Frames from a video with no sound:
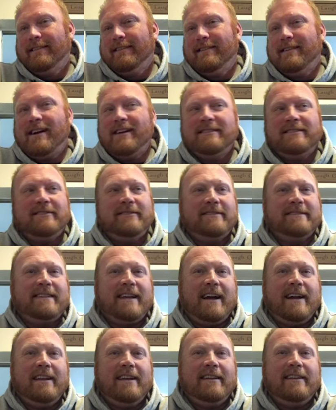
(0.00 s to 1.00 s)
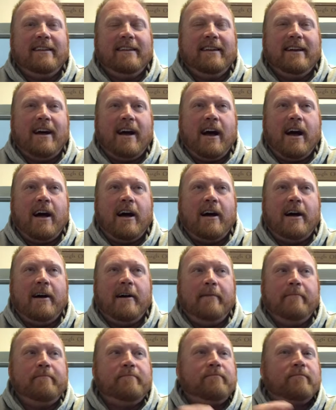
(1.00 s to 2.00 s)
not too excited.
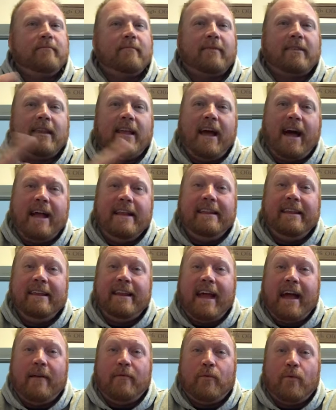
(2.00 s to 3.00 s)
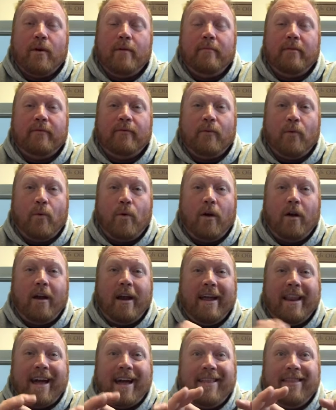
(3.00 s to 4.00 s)
Um, I did have one before
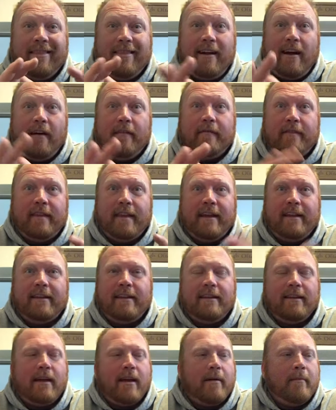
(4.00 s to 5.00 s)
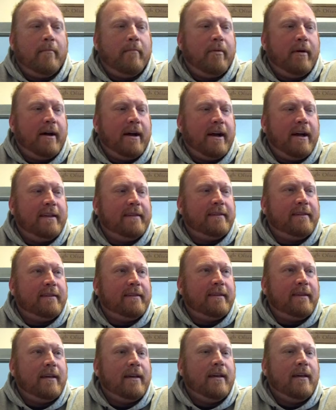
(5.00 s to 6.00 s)
and I loved it, but
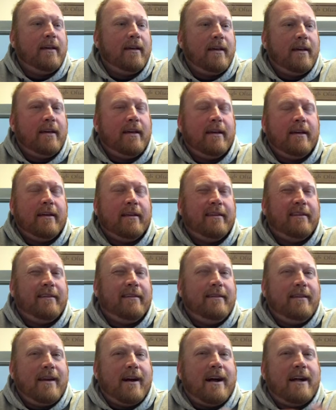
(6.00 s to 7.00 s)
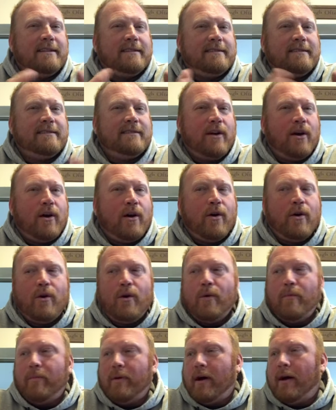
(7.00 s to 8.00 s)
not
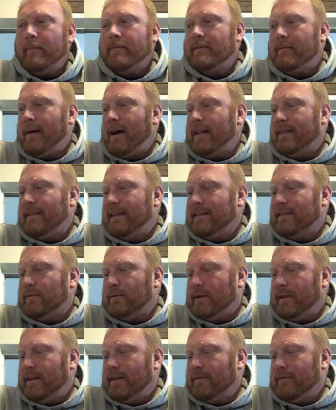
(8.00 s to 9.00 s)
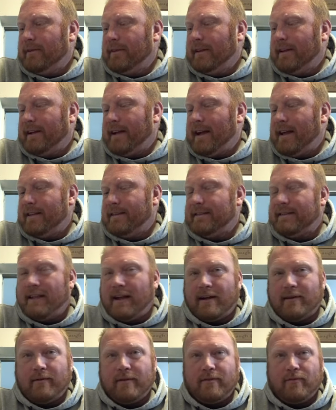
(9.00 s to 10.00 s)
so pumped about this one. It really kind of
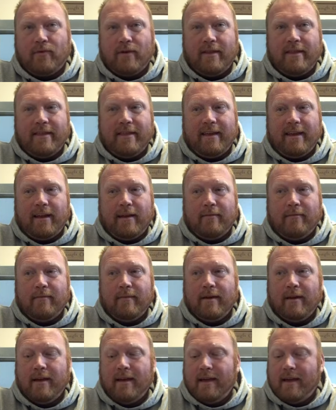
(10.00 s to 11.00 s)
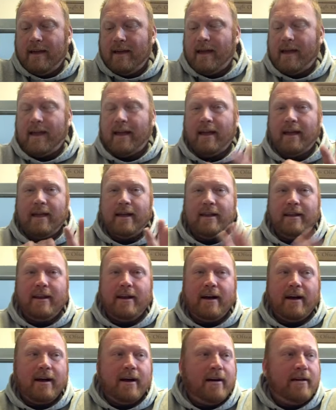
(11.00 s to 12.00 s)
stuck with one theme and
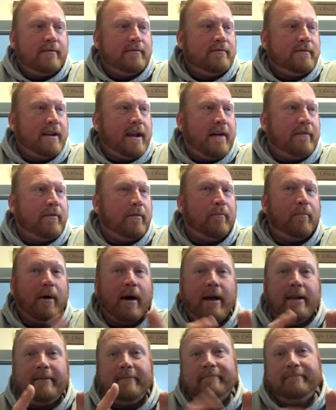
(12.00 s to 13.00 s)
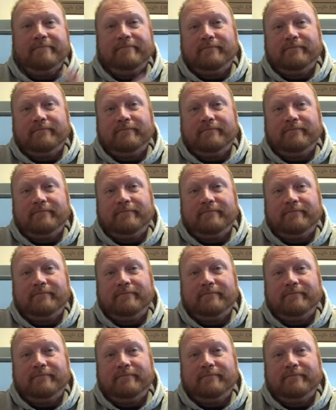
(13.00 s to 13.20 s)
uh, whatever, but